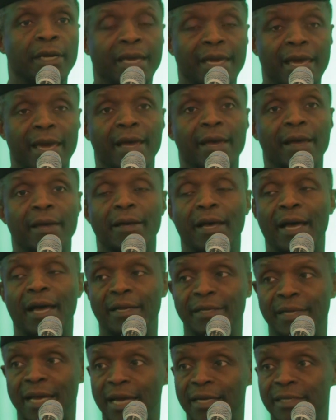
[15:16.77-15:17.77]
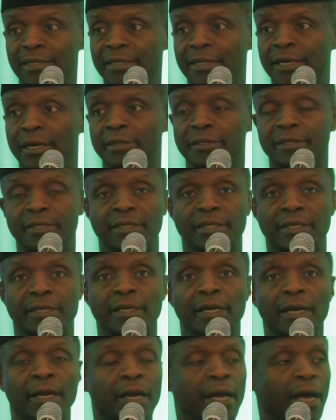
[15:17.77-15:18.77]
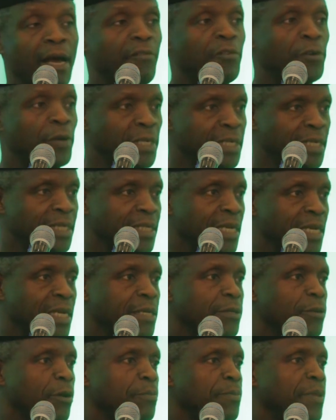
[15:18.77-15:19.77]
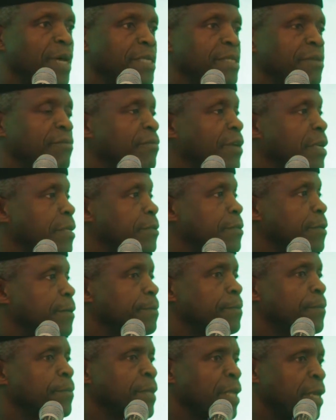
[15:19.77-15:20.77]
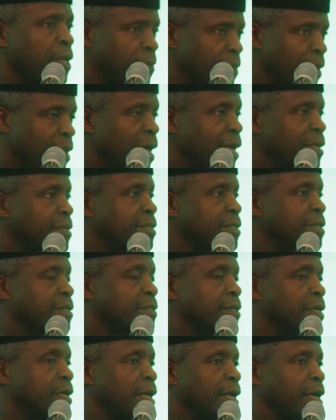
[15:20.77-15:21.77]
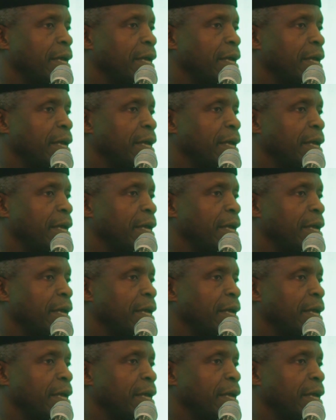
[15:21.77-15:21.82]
CARE and ICRC have already taken up that invention. The last